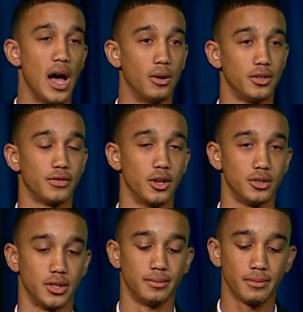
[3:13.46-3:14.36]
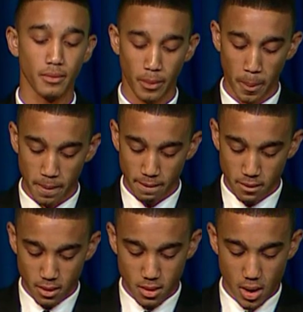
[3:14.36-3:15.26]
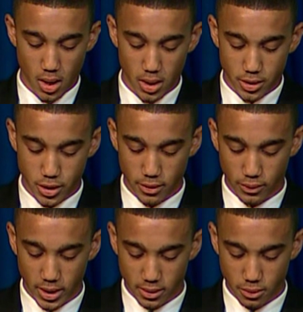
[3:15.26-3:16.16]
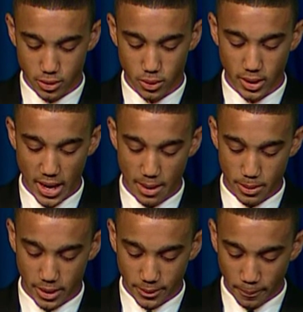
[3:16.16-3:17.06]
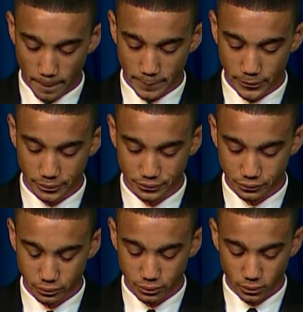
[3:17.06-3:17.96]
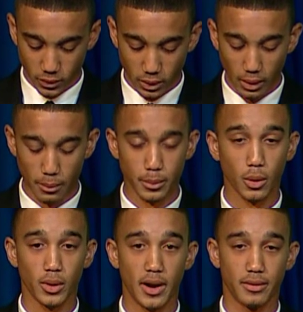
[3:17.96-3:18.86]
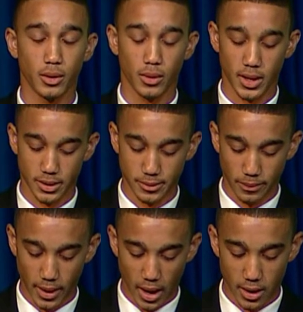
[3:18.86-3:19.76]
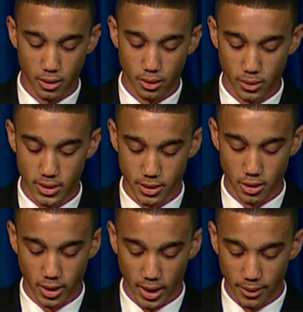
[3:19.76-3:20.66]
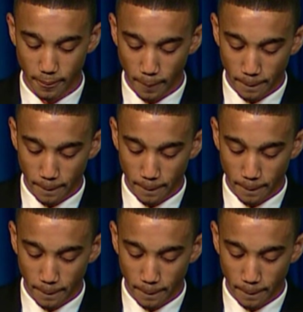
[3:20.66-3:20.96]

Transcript: I was frozen, unsure of what was really happening. But whatever it was, I knew it wasn't okay.